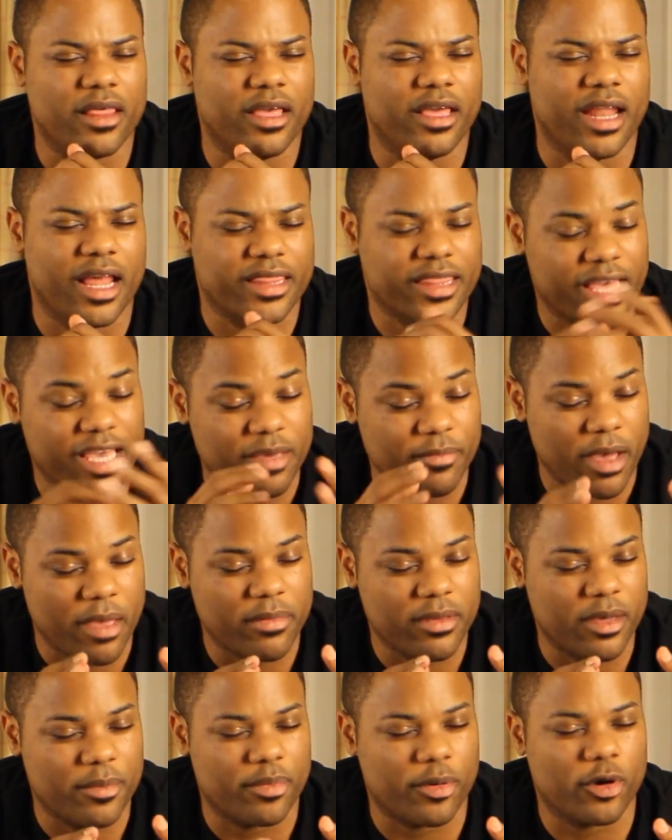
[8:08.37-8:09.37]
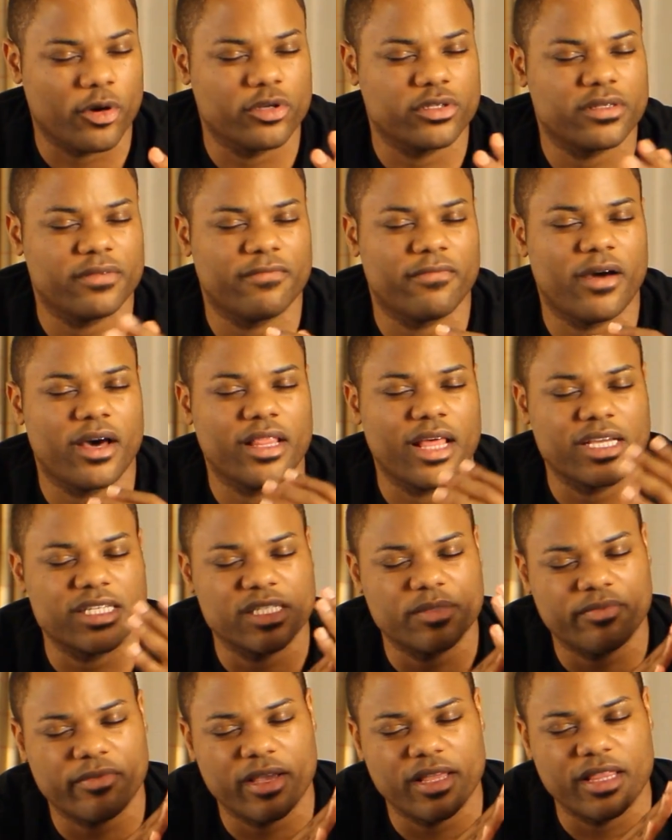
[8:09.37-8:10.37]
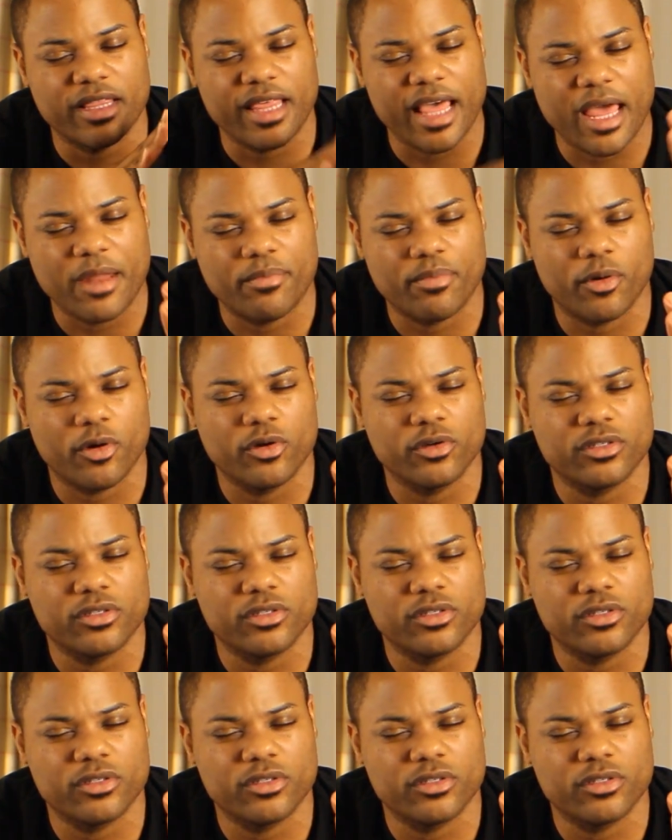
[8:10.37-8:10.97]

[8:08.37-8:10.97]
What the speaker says: and I think it might be a person, Father. I just pray that